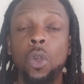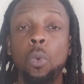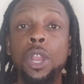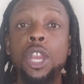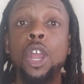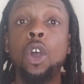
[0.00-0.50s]

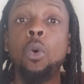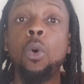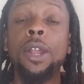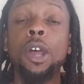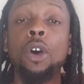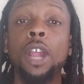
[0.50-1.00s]
when no
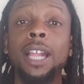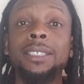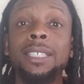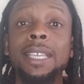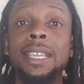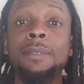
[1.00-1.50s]
one on our
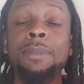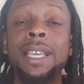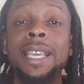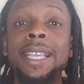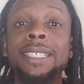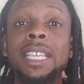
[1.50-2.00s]
team
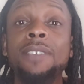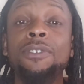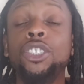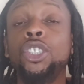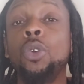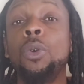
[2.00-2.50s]
is
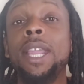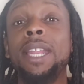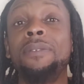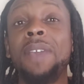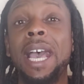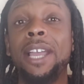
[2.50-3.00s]
even showing
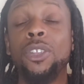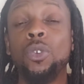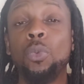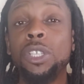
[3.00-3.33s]
any value?